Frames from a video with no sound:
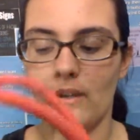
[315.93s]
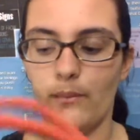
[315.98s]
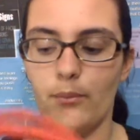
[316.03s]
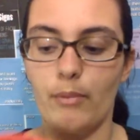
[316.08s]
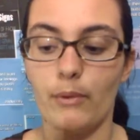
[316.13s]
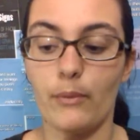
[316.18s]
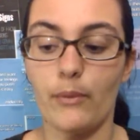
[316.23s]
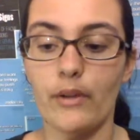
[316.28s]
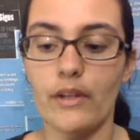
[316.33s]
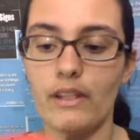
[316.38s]

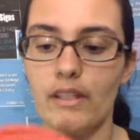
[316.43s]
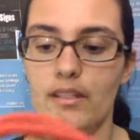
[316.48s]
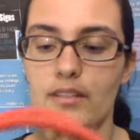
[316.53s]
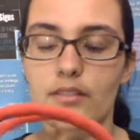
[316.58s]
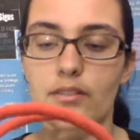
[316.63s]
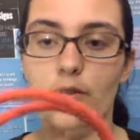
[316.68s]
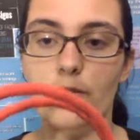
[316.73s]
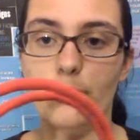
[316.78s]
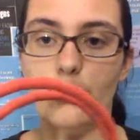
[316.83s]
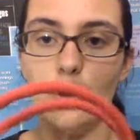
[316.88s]
but one of these
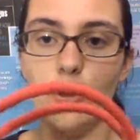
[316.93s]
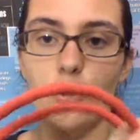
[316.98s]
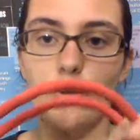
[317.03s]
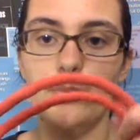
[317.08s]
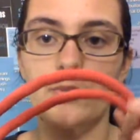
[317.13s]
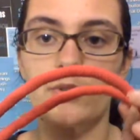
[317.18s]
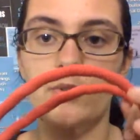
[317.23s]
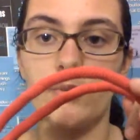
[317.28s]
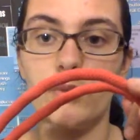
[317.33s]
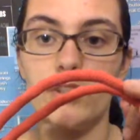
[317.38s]
little
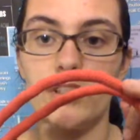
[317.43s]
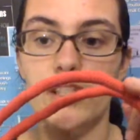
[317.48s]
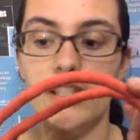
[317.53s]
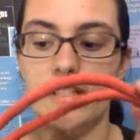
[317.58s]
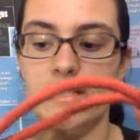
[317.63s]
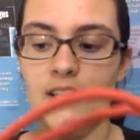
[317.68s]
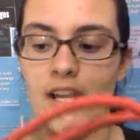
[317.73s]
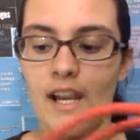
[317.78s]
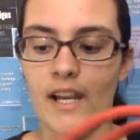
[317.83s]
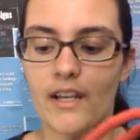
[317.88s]
ropes would get
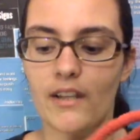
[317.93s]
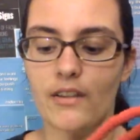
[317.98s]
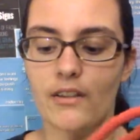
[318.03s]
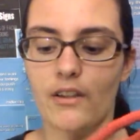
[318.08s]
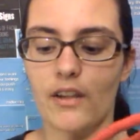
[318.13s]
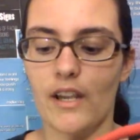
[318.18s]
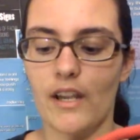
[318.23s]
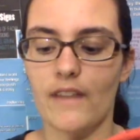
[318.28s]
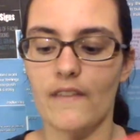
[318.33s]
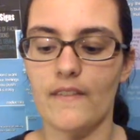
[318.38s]

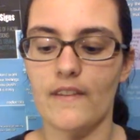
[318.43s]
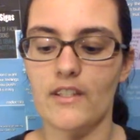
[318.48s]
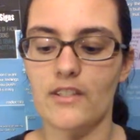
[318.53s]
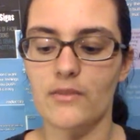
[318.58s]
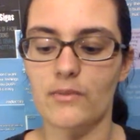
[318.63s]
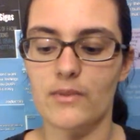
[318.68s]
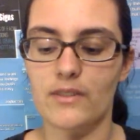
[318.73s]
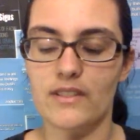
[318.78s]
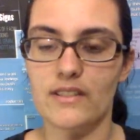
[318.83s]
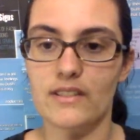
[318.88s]
tighter and this
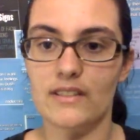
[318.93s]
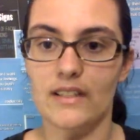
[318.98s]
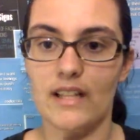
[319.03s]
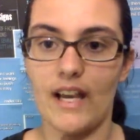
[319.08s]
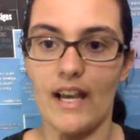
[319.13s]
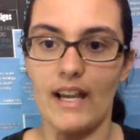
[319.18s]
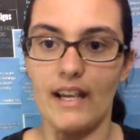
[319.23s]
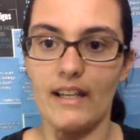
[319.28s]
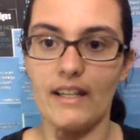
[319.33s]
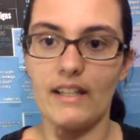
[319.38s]
would
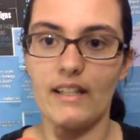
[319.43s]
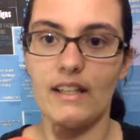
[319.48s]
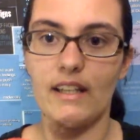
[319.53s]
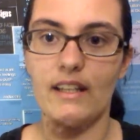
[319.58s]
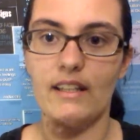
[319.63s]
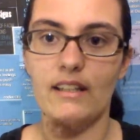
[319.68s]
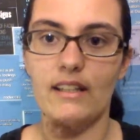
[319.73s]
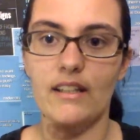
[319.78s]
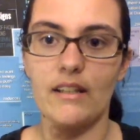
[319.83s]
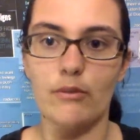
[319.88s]
slide,
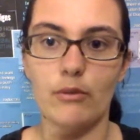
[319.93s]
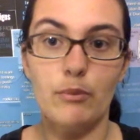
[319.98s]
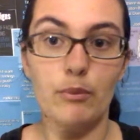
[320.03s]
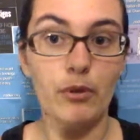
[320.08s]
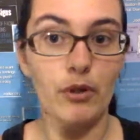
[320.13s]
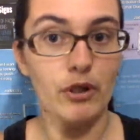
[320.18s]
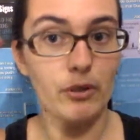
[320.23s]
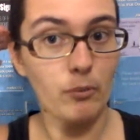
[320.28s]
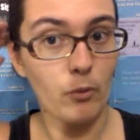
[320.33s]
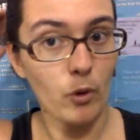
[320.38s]
and then it would
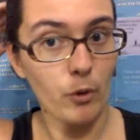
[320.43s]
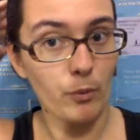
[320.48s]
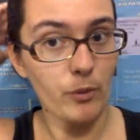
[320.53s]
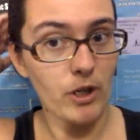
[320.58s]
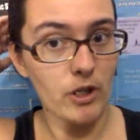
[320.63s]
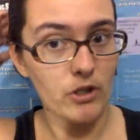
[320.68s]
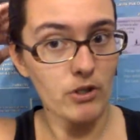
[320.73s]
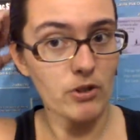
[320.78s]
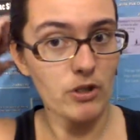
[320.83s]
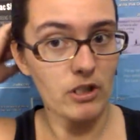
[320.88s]
put more
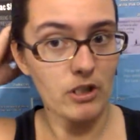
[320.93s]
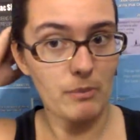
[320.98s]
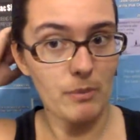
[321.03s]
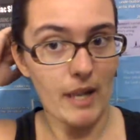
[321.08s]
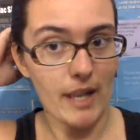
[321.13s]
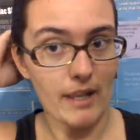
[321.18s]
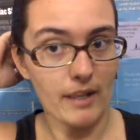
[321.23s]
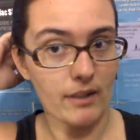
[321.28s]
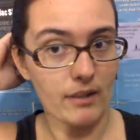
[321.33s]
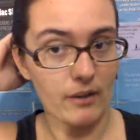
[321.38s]
pressure on the
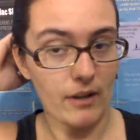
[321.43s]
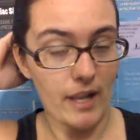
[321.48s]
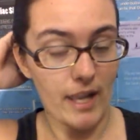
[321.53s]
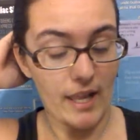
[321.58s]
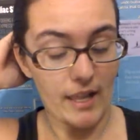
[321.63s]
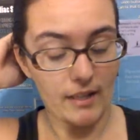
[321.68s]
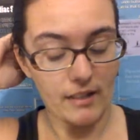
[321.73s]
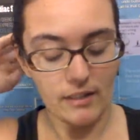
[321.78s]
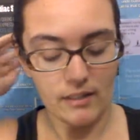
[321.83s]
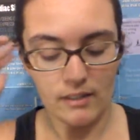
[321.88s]
back of their
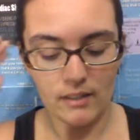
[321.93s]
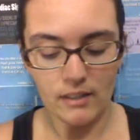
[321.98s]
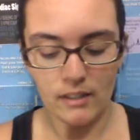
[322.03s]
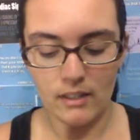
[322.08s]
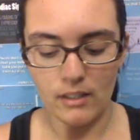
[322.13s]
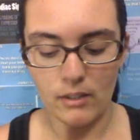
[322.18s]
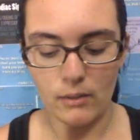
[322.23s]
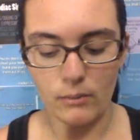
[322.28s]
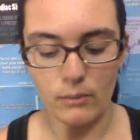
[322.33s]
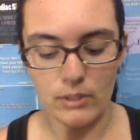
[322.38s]
head,
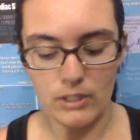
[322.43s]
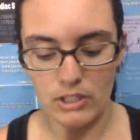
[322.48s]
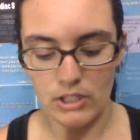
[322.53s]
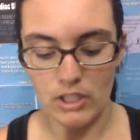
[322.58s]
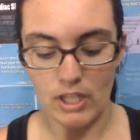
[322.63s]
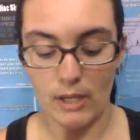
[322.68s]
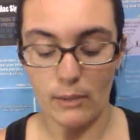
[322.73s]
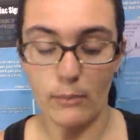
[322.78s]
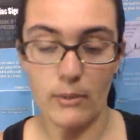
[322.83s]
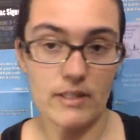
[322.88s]
which
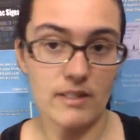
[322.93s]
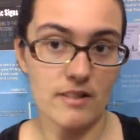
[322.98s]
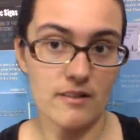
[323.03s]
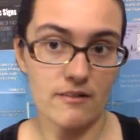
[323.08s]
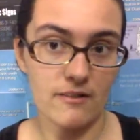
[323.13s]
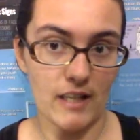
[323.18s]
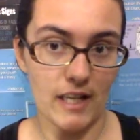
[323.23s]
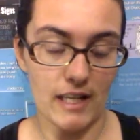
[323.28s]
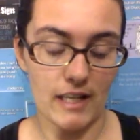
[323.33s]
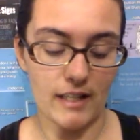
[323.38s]
I wasn't a
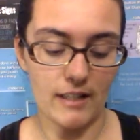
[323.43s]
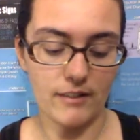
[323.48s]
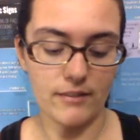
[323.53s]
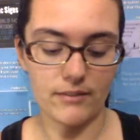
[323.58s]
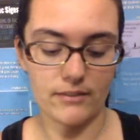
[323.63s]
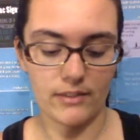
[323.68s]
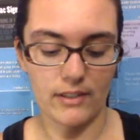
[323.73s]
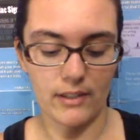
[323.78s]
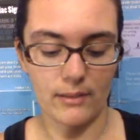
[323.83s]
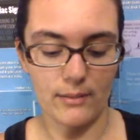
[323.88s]
fan of.
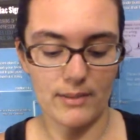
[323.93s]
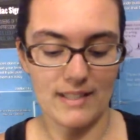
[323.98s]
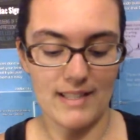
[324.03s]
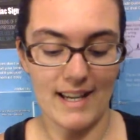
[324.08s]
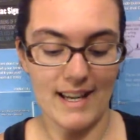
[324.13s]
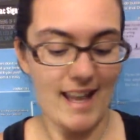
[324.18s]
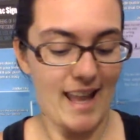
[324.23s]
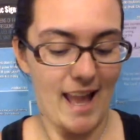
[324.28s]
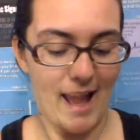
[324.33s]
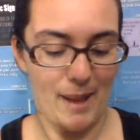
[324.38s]
I was not
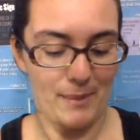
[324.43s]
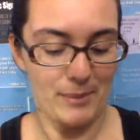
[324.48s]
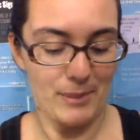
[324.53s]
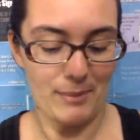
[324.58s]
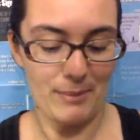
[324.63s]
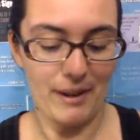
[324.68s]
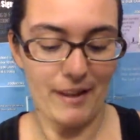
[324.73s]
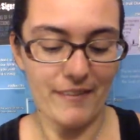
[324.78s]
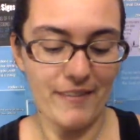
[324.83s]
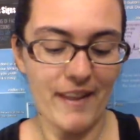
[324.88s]
happy
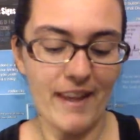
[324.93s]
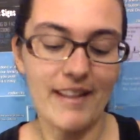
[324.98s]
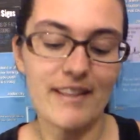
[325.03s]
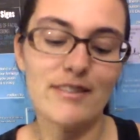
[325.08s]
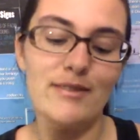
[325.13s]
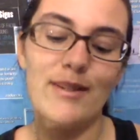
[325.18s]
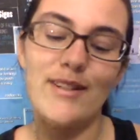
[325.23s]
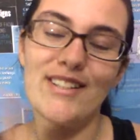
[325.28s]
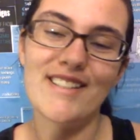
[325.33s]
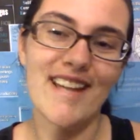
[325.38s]
about that.
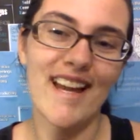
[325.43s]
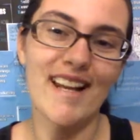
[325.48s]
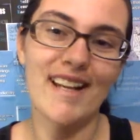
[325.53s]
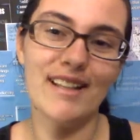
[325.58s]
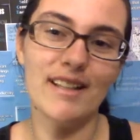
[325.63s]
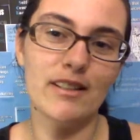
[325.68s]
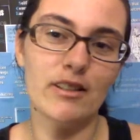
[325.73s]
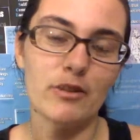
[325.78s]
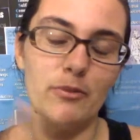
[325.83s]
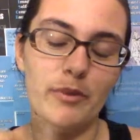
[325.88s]
So I just added a
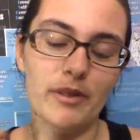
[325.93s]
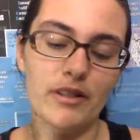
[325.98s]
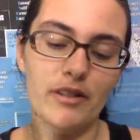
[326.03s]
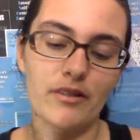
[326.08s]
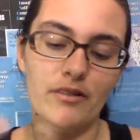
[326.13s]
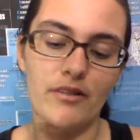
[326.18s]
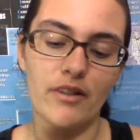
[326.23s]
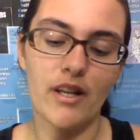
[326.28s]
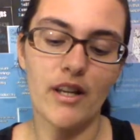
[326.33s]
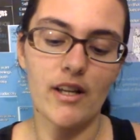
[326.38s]
little bit
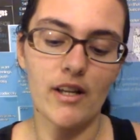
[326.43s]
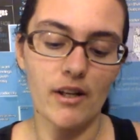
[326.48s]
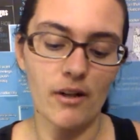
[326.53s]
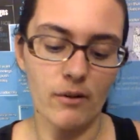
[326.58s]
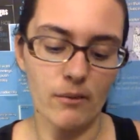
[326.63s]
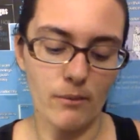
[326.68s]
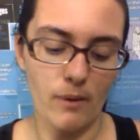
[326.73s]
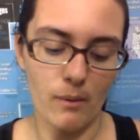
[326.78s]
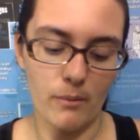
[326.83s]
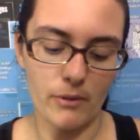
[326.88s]
of
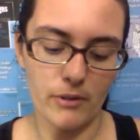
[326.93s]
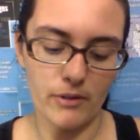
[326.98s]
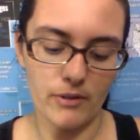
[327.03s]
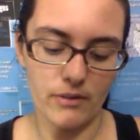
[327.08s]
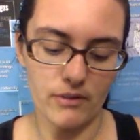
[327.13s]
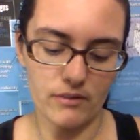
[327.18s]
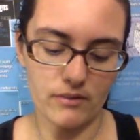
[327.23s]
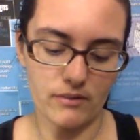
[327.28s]
rubber